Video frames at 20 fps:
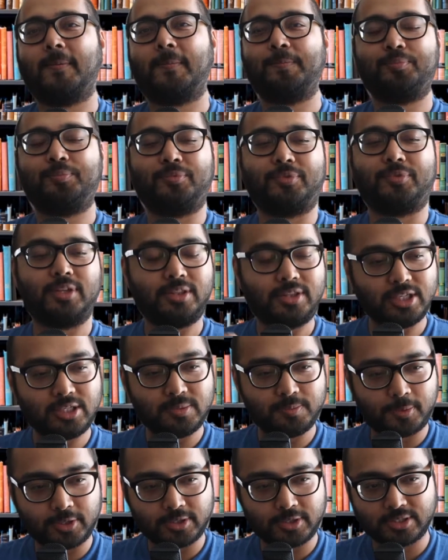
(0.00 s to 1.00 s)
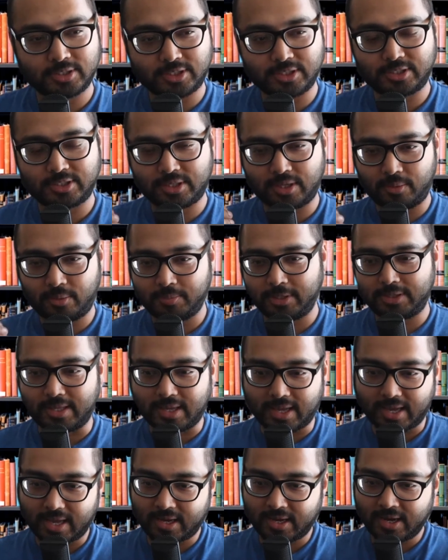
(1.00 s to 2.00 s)
Did this person just tell me
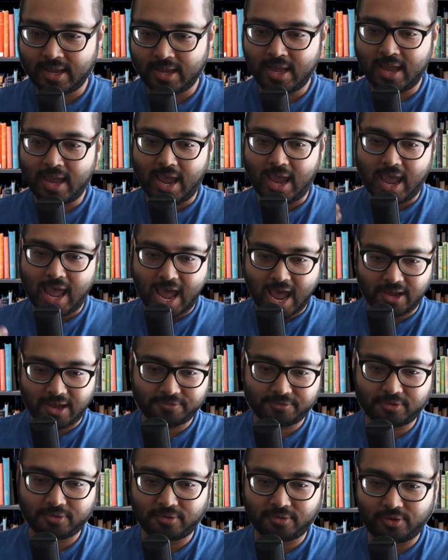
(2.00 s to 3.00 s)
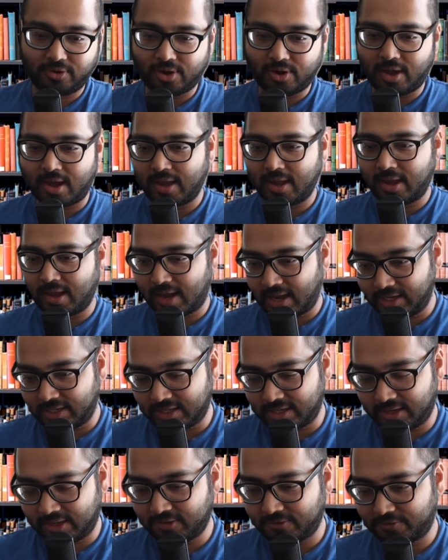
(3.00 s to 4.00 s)
that after I
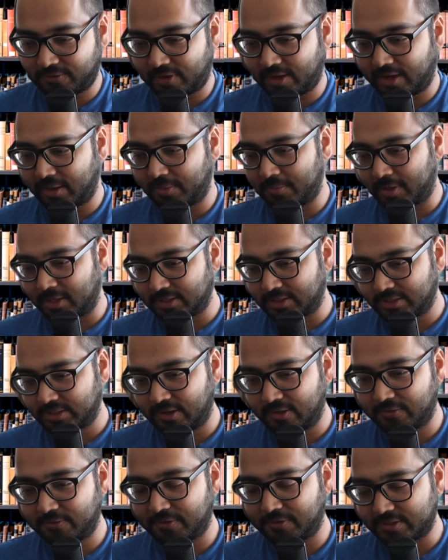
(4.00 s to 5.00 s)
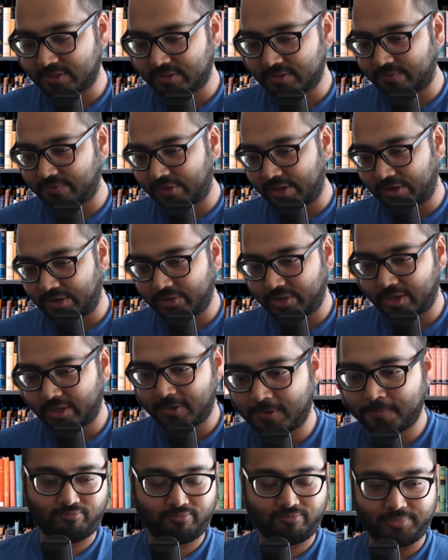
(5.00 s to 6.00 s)
identified myself as a veteran?
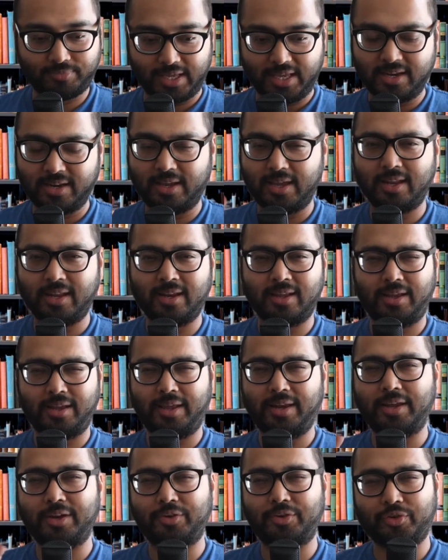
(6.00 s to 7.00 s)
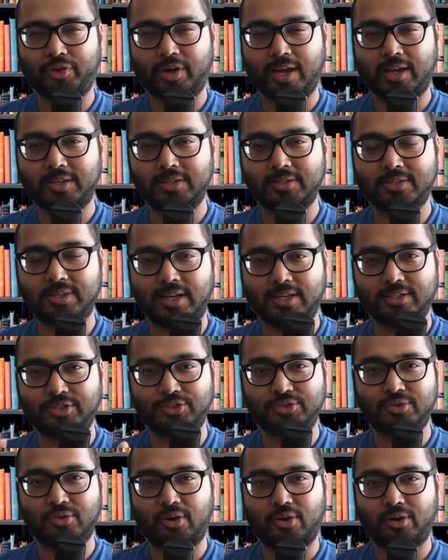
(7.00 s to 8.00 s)
In a trance, I
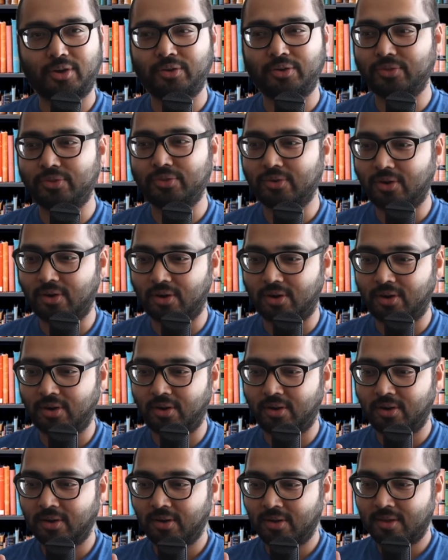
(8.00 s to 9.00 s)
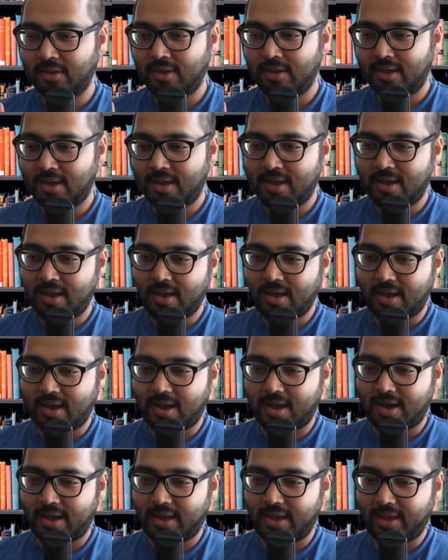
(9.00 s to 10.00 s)
just got into the car.
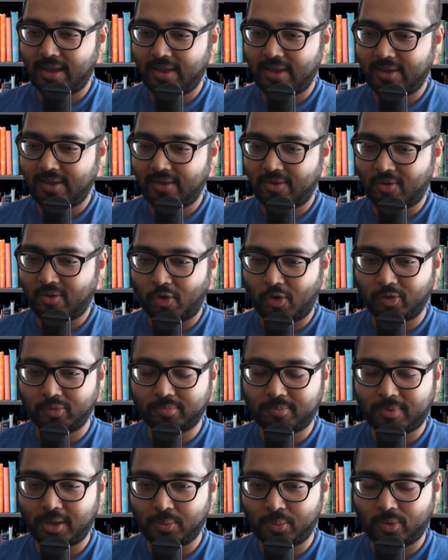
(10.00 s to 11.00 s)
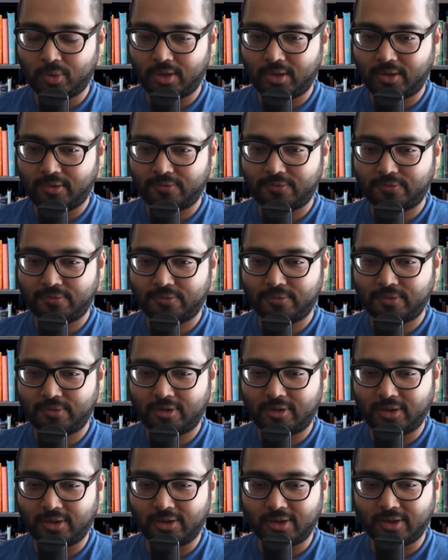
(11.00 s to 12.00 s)
I called my wife.
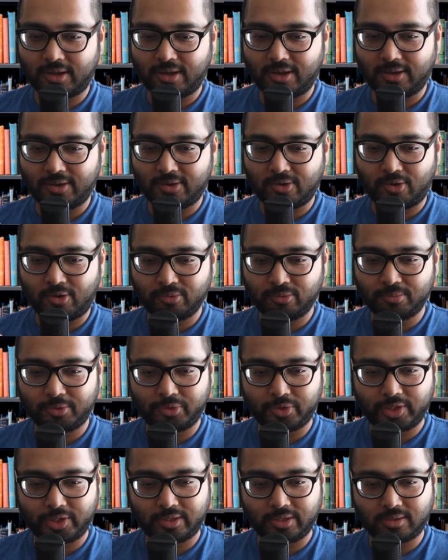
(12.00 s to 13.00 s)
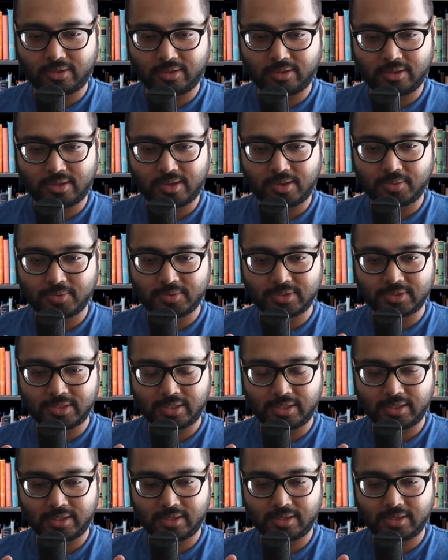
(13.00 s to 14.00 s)
I called Marina, and I was
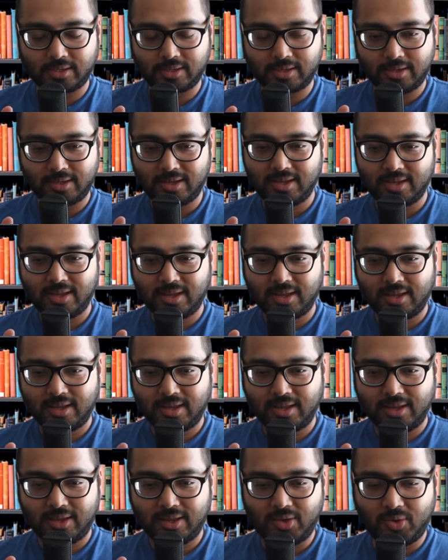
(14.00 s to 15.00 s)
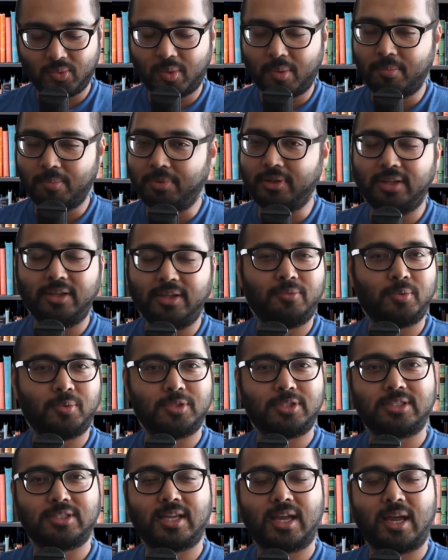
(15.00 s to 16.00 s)
like, you won't believe what
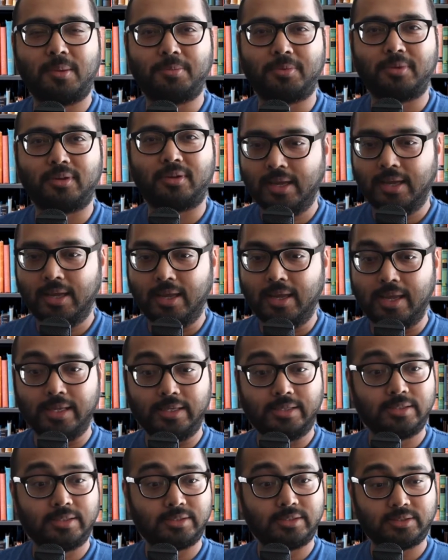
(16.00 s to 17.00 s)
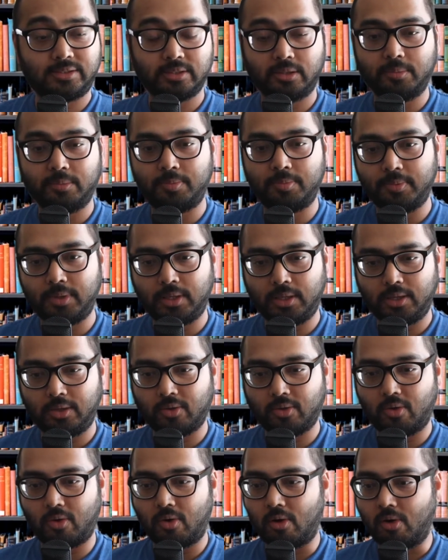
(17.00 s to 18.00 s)
just happened. It disturbed me
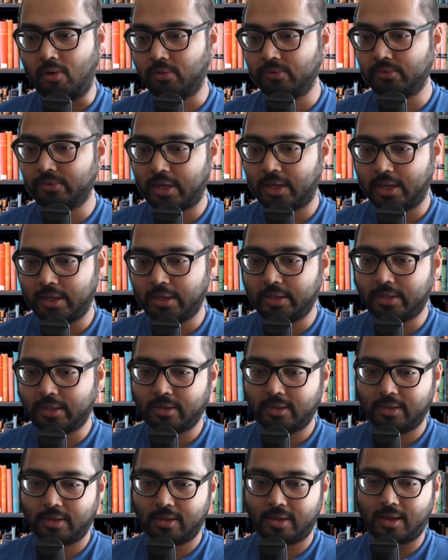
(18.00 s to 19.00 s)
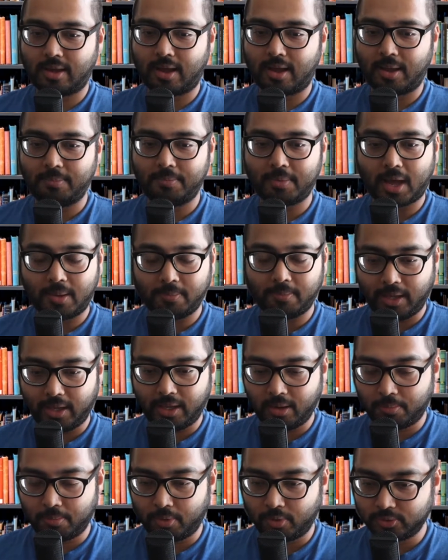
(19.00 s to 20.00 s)
all night. I made a
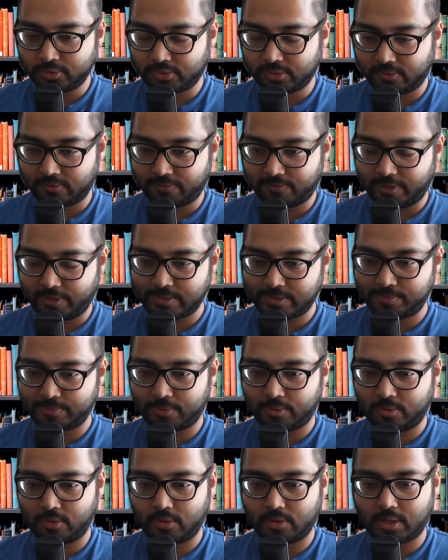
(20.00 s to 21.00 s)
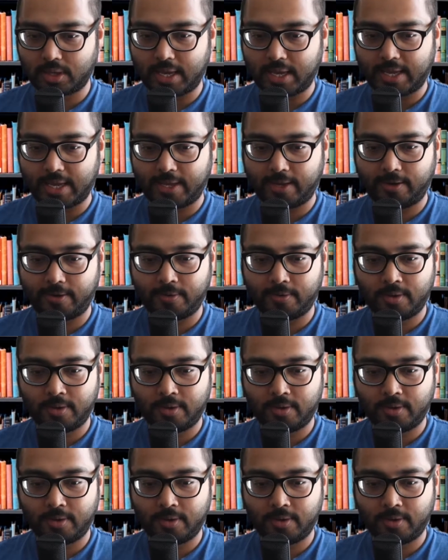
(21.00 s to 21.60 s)
post on Facebook, and